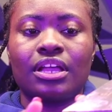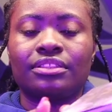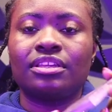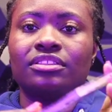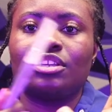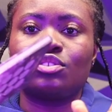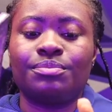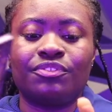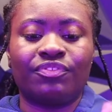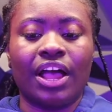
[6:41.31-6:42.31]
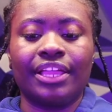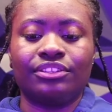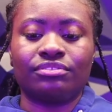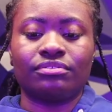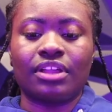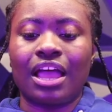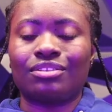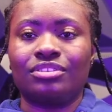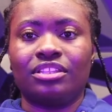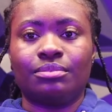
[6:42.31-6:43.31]
I think these will be fine out
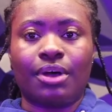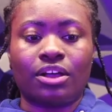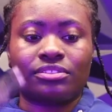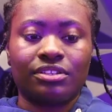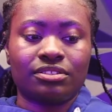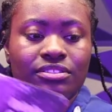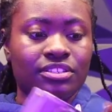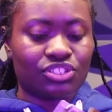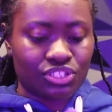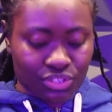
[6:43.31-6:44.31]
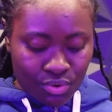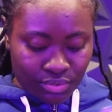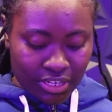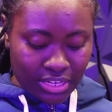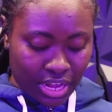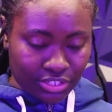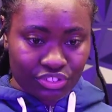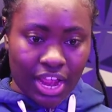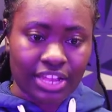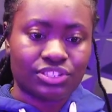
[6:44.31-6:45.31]
of these boxes. It's just holding our
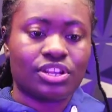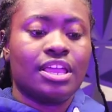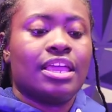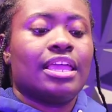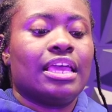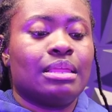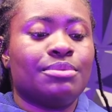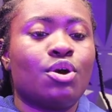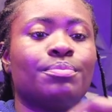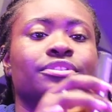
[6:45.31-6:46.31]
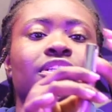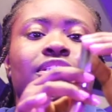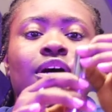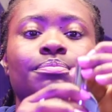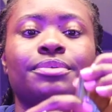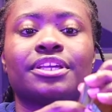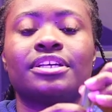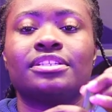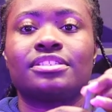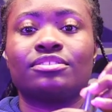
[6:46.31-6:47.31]
trash. And let me open this up
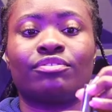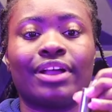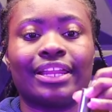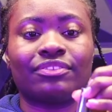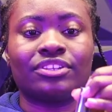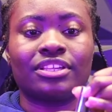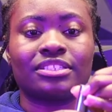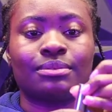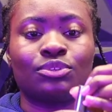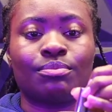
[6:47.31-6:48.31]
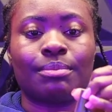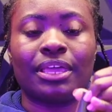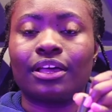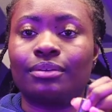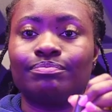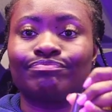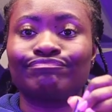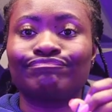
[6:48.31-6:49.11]
because right after this, I'm doing my makeup.